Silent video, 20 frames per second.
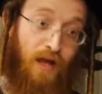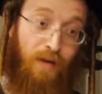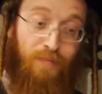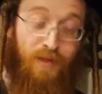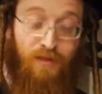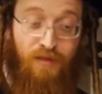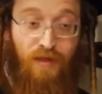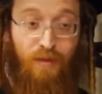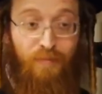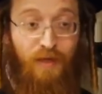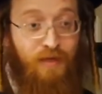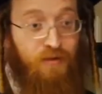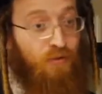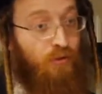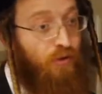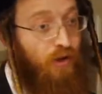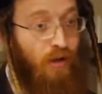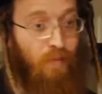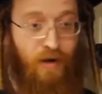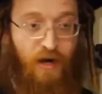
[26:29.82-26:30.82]
I'm not
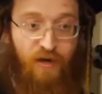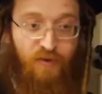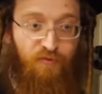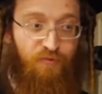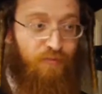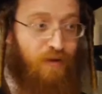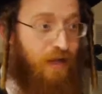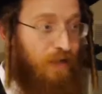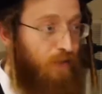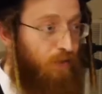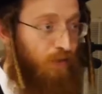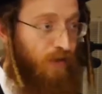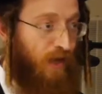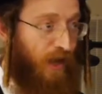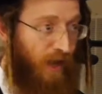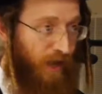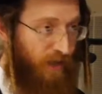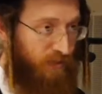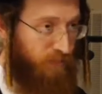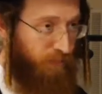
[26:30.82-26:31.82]
talking about it from a
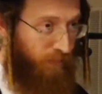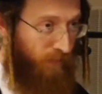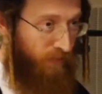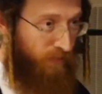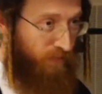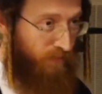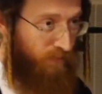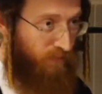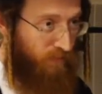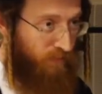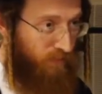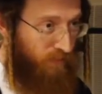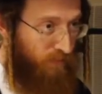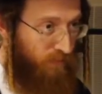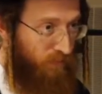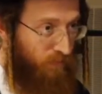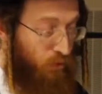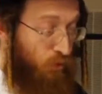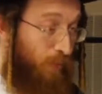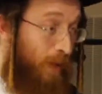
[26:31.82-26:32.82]
halacha aspect.
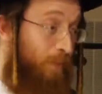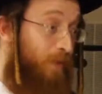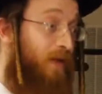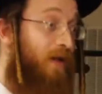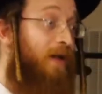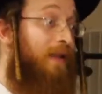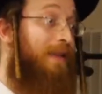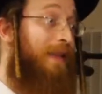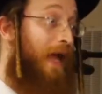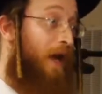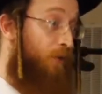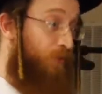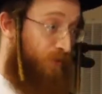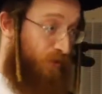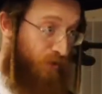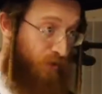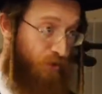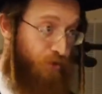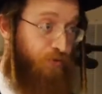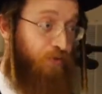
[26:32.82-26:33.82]
You may be allowed
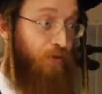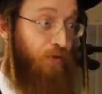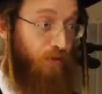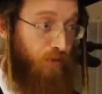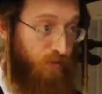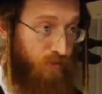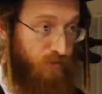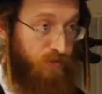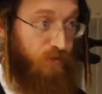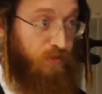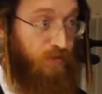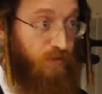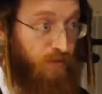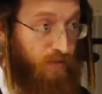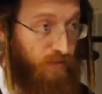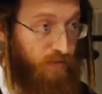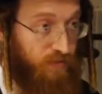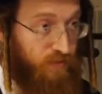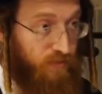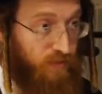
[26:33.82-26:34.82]
to control certain
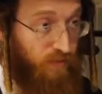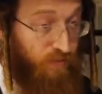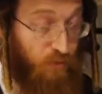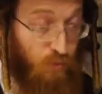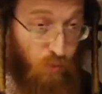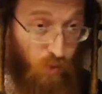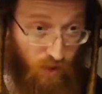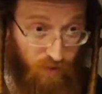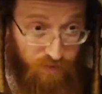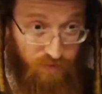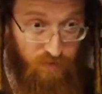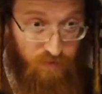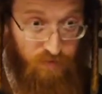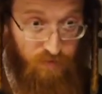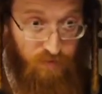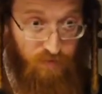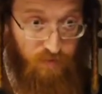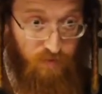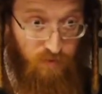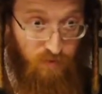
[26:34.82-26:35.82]
things if you want.
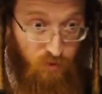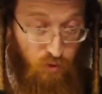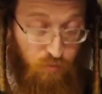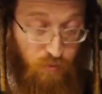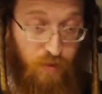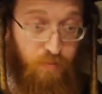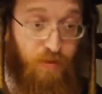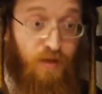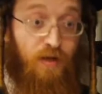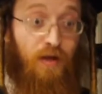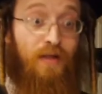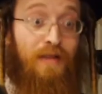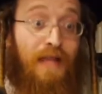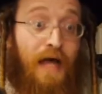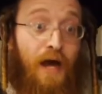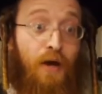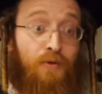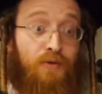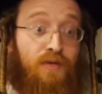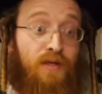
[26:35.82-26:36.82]
You may be
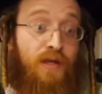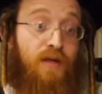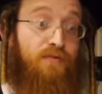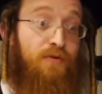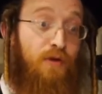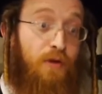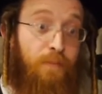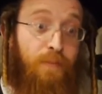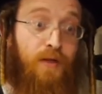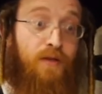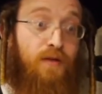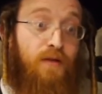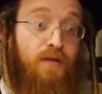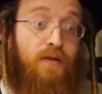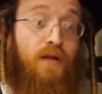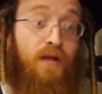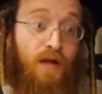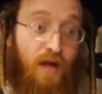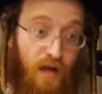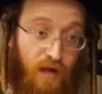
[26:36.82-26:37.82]
allowed to give your
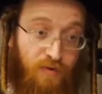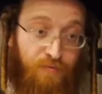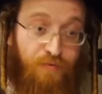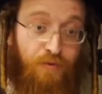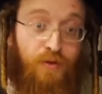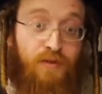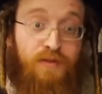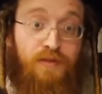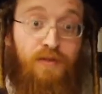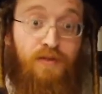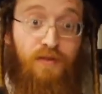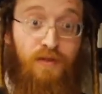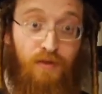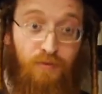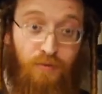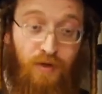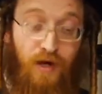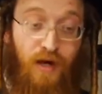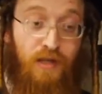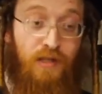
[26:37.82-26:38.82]
opinion and enforce it
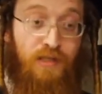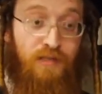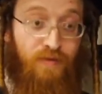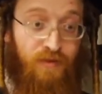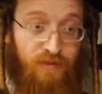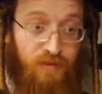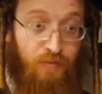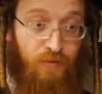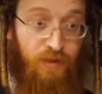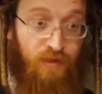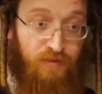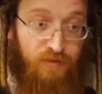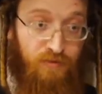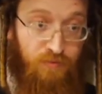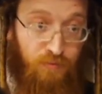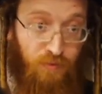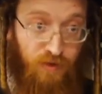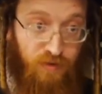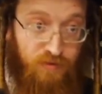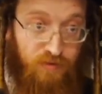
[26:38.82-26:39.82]
regardless of how someone else
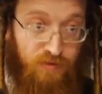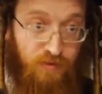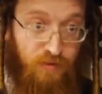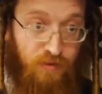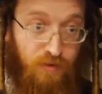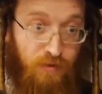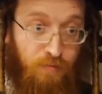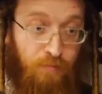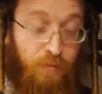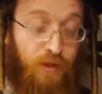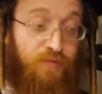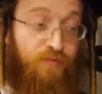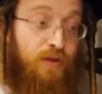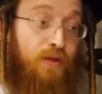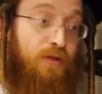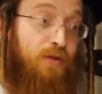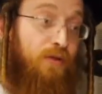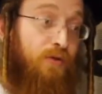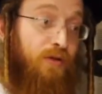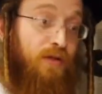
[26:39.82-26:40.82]
wants. But if
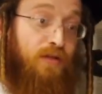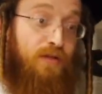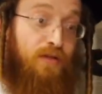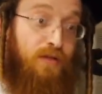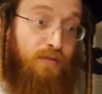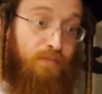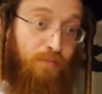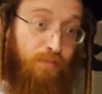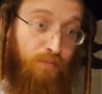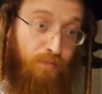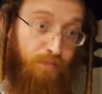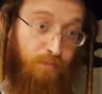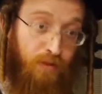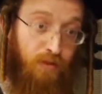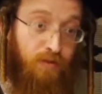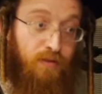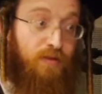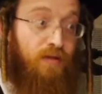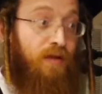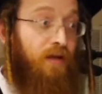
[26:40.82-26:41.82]
you're looking to
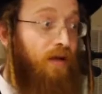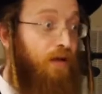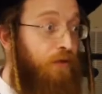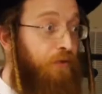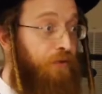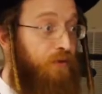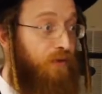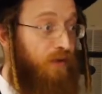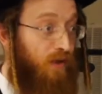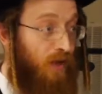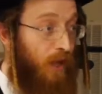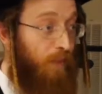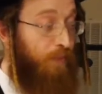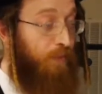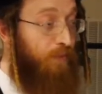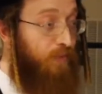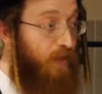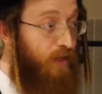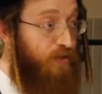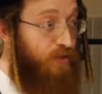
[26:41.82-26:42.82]
build a healthy and
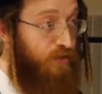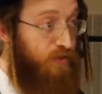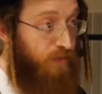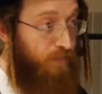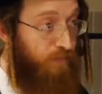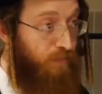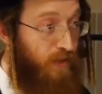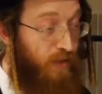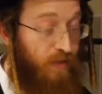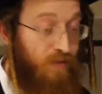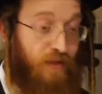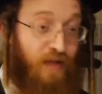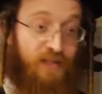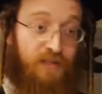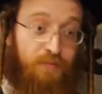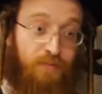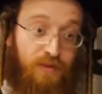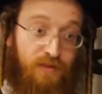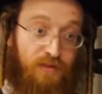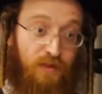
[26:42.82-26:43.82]
happy relationship, there
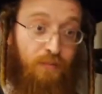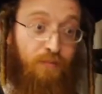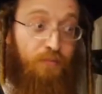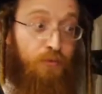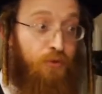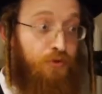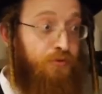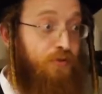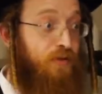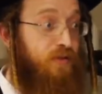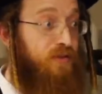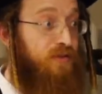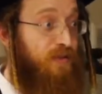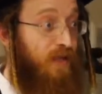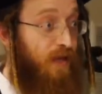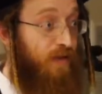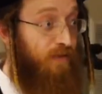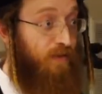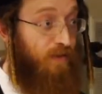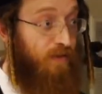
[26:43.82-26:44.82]
has to be some mutual
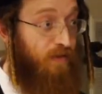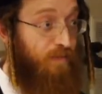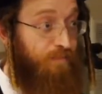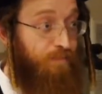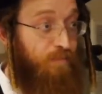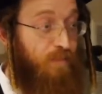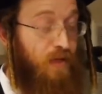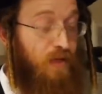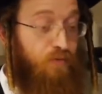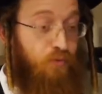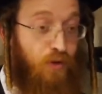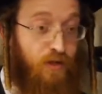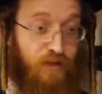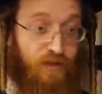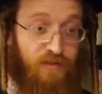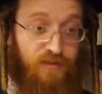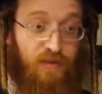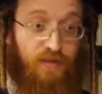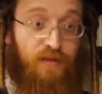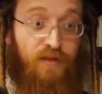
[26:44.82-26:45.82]
understanding of what
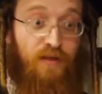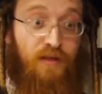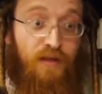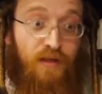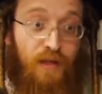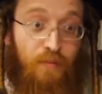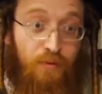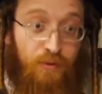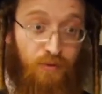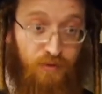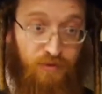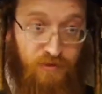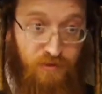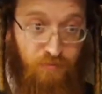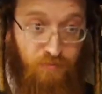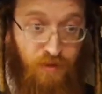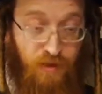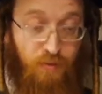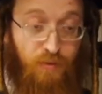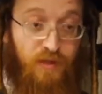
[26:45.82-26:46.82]
is it that belongs
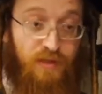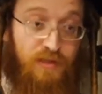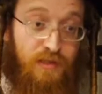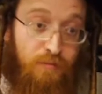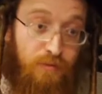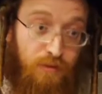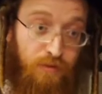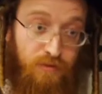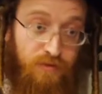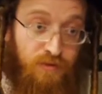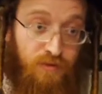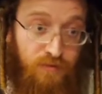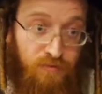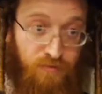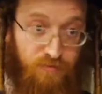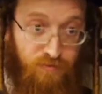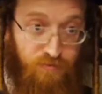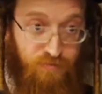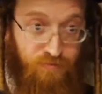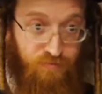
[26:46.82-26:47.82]
to me and what is it that belongs to
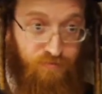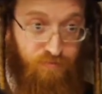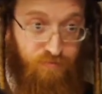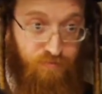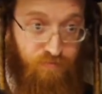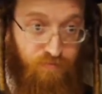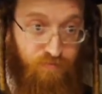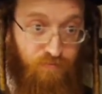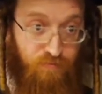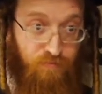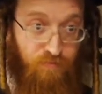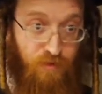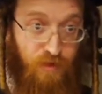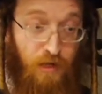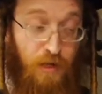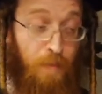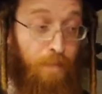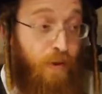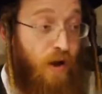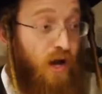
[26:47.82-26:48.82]
you.
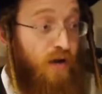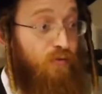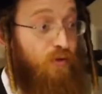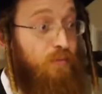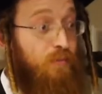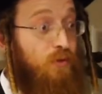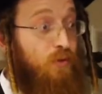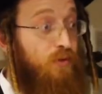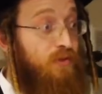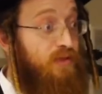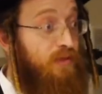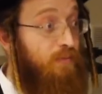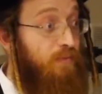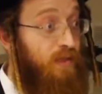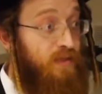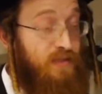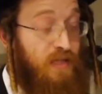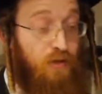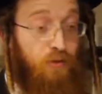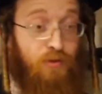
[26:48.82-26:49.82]
Part of what belongs to
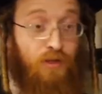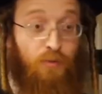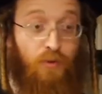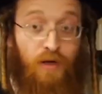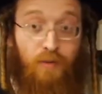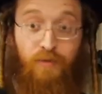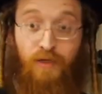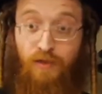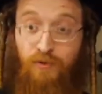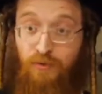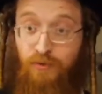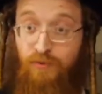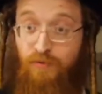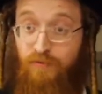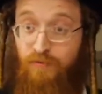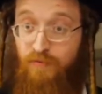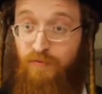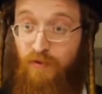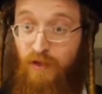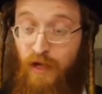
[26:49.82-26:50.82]
me is not only what I'm going to
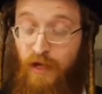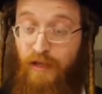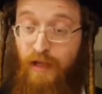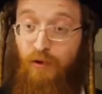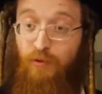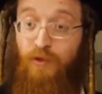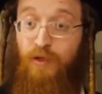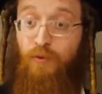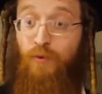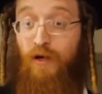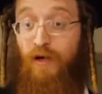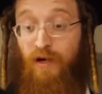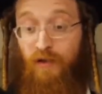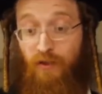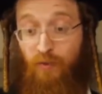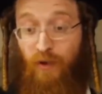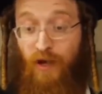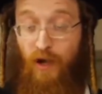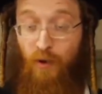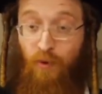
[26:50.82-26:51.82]
do, and not only
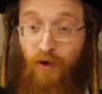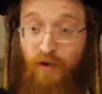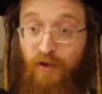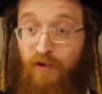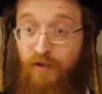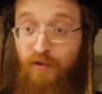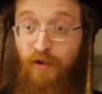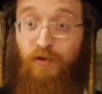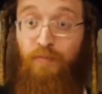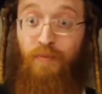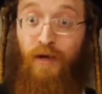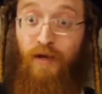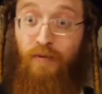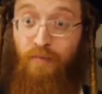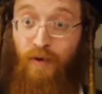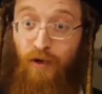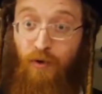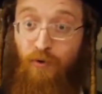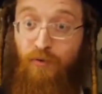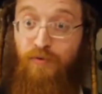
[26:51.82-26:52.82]
the way I want to conduct
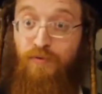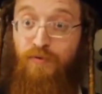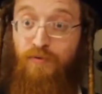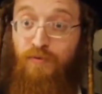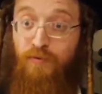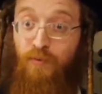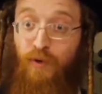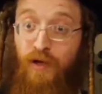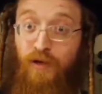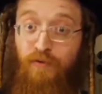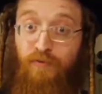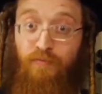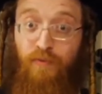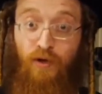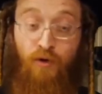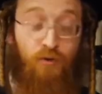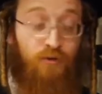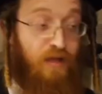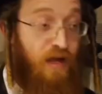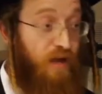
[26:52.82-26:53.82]
my own way of
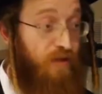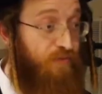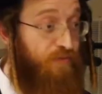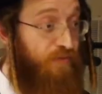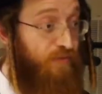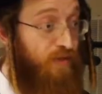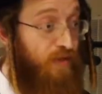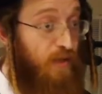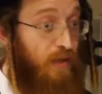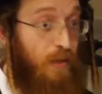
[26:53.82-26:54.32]
my own life.